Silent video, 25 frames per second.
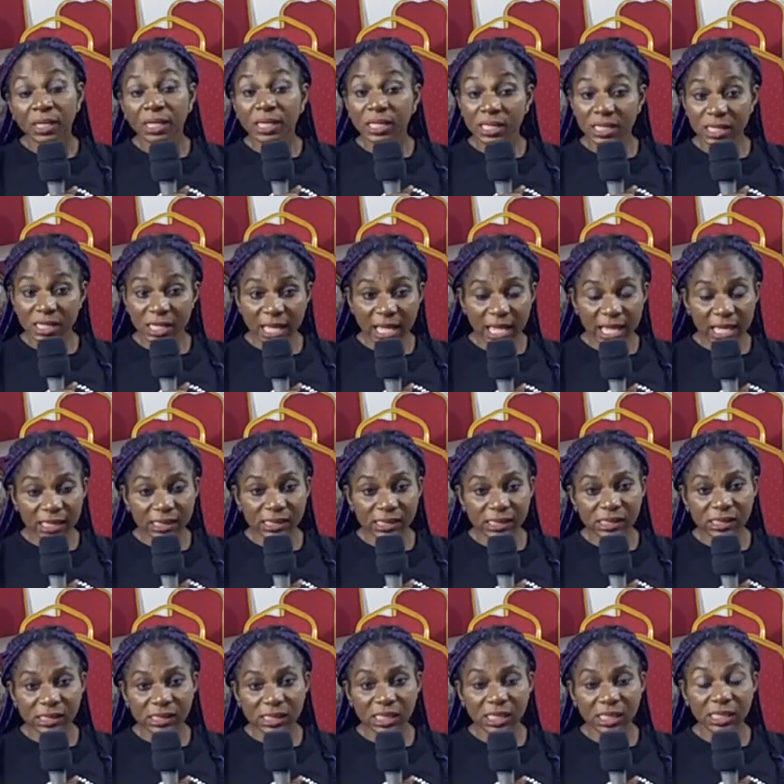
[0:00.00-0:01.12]
Yes,
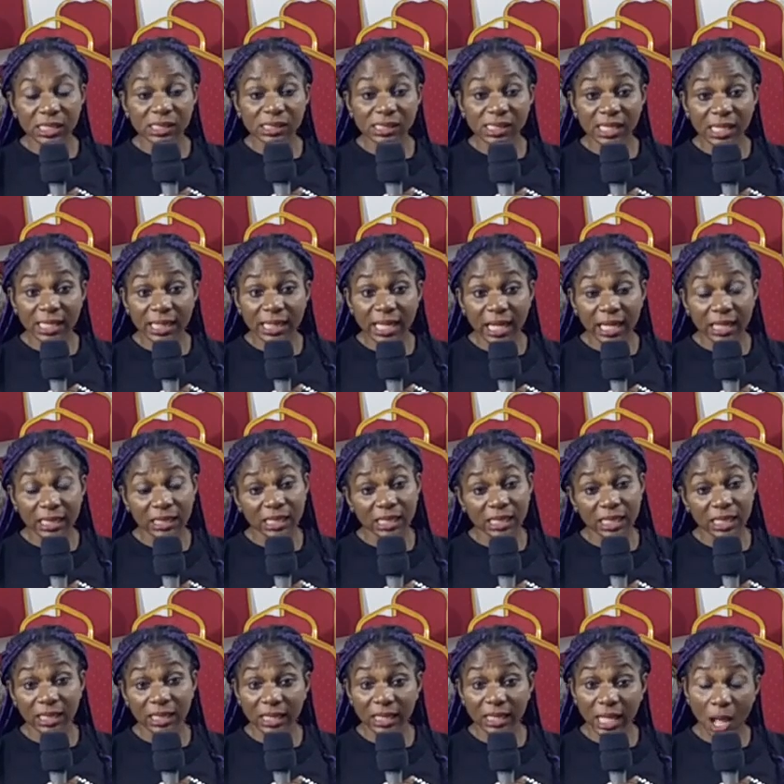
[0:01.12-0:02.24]
he said that
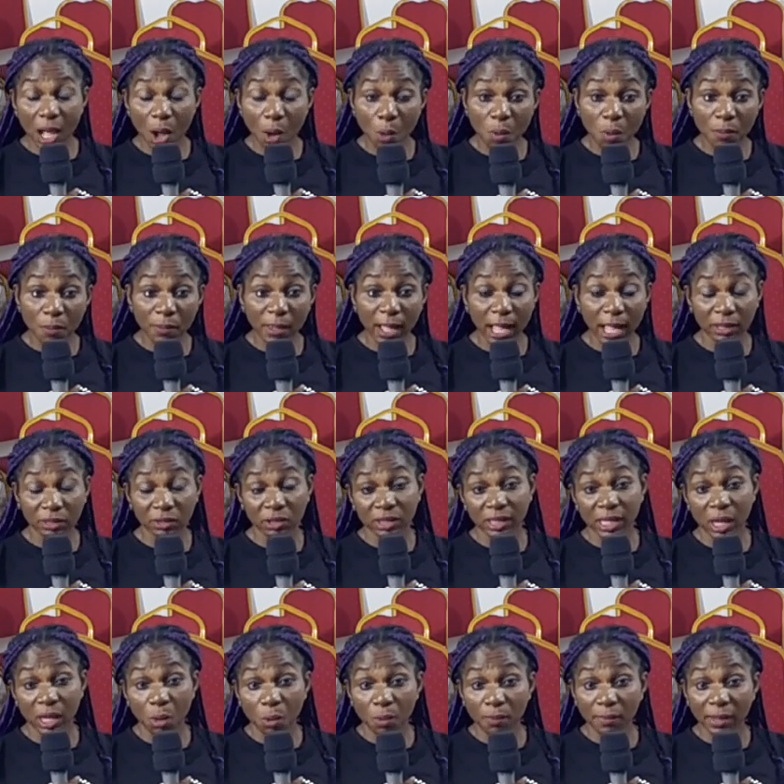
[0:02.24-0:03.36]
that woman,
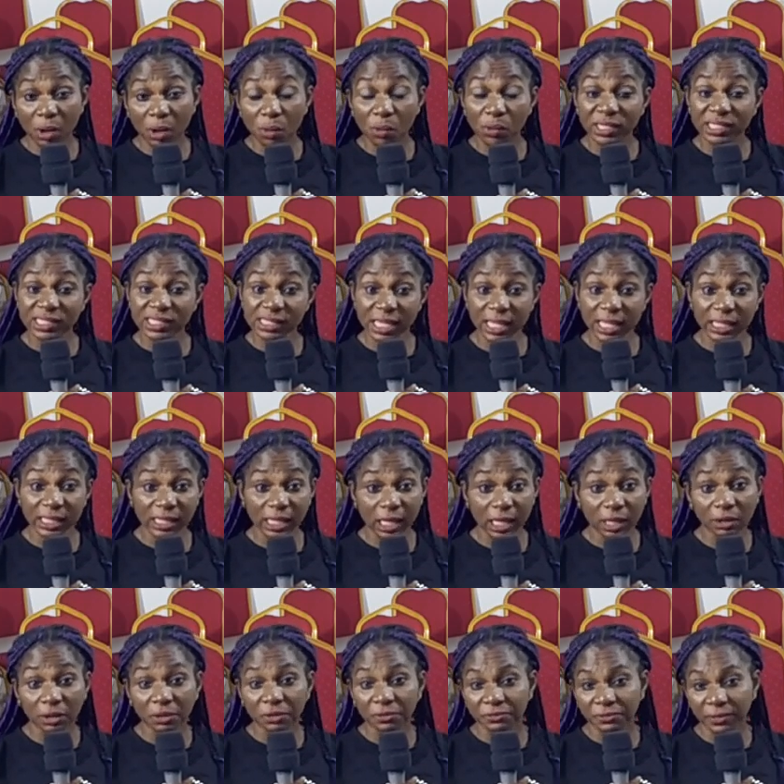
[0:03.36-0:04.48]
another woman will take care
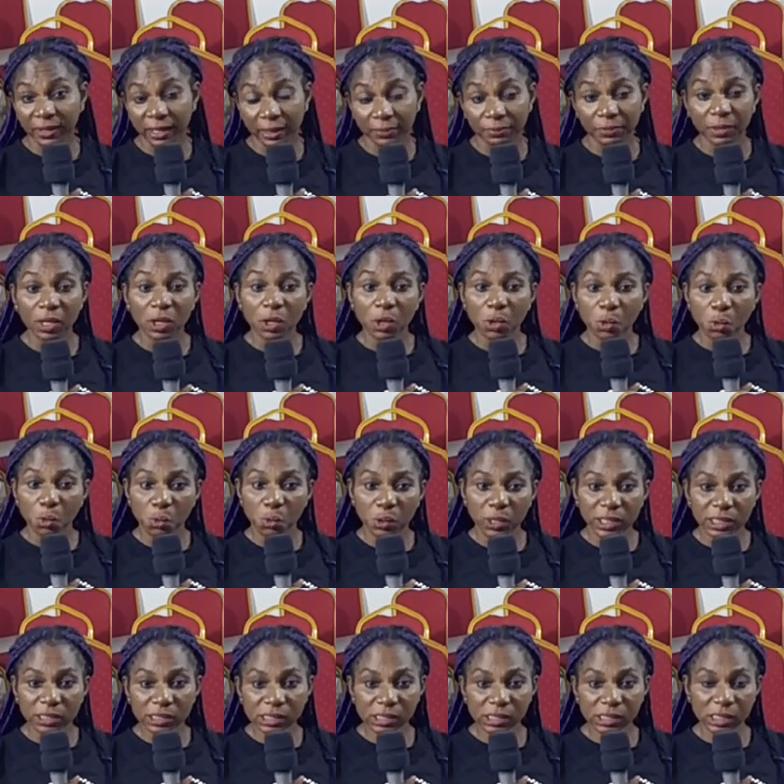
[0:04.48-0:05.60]
of them,
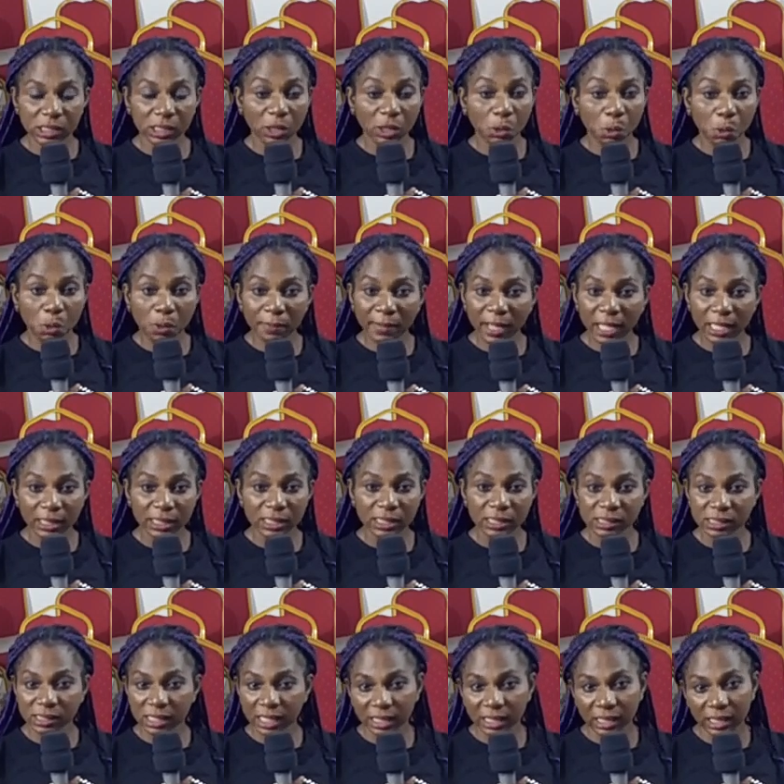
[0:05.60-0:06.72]
which the woman is
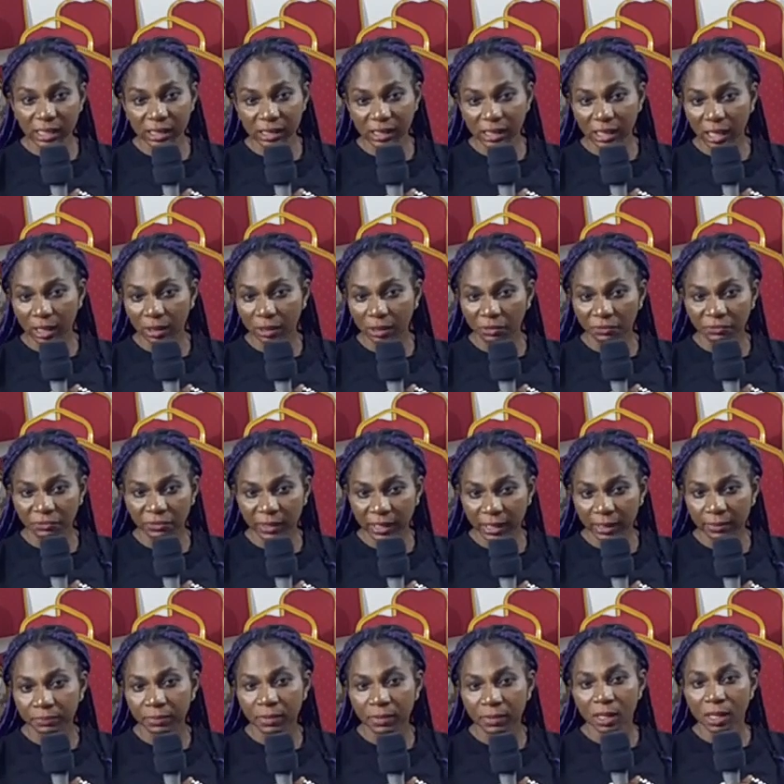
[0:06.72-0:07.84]
taking care of
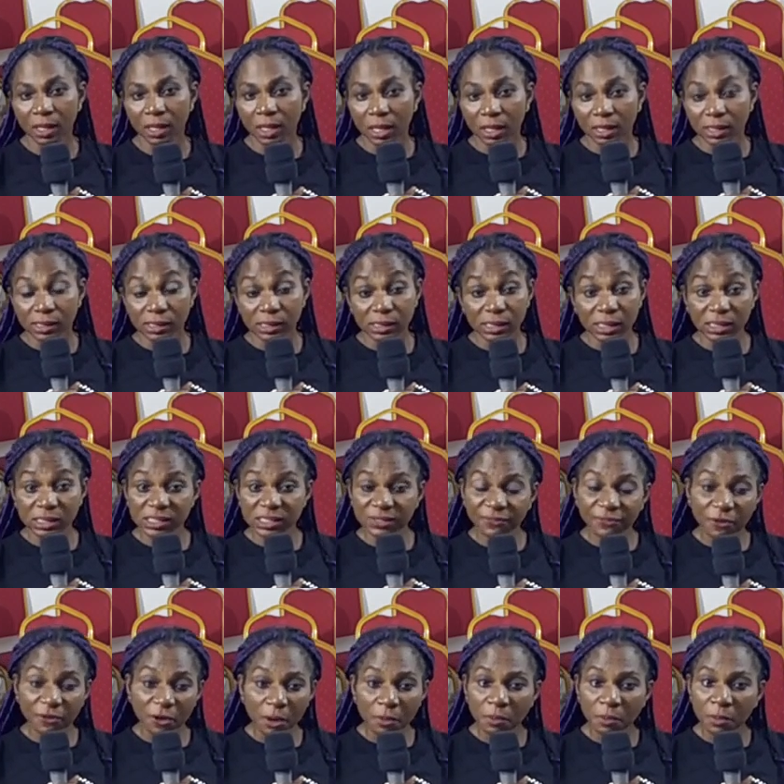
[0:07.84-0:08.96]
them. Since
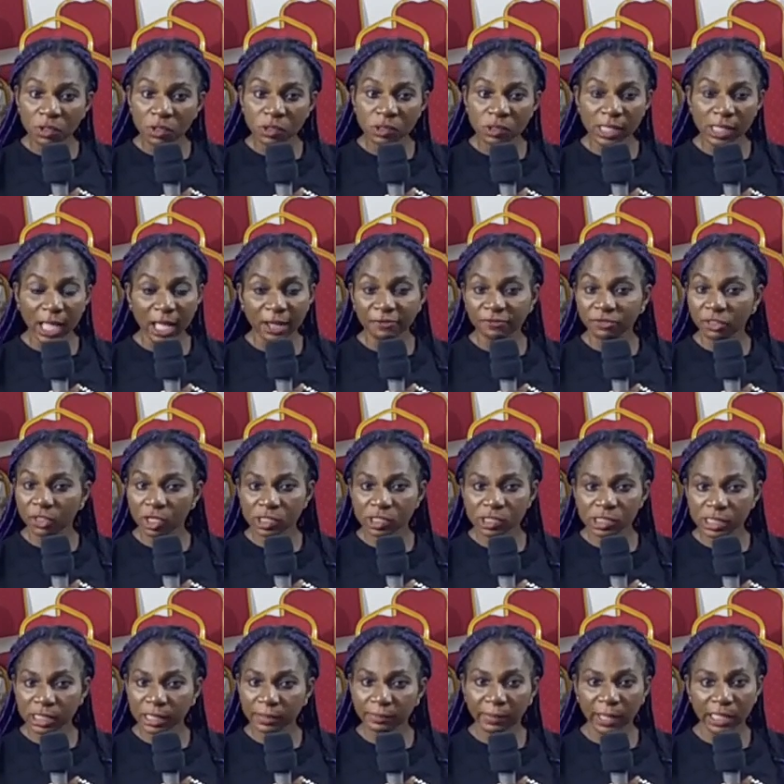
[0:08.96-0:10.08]
4 months, I've not
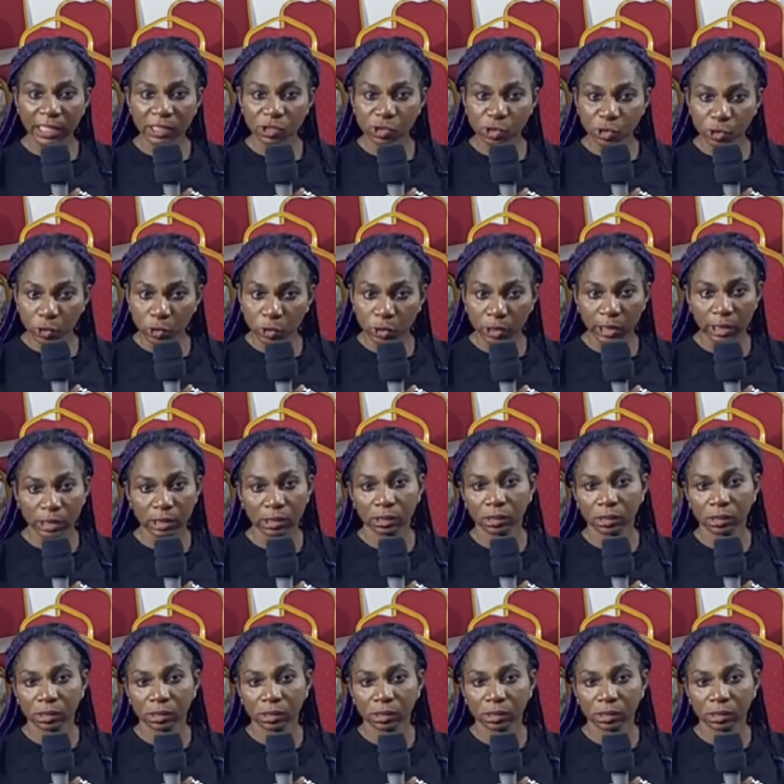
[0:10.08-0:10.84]
seen my children.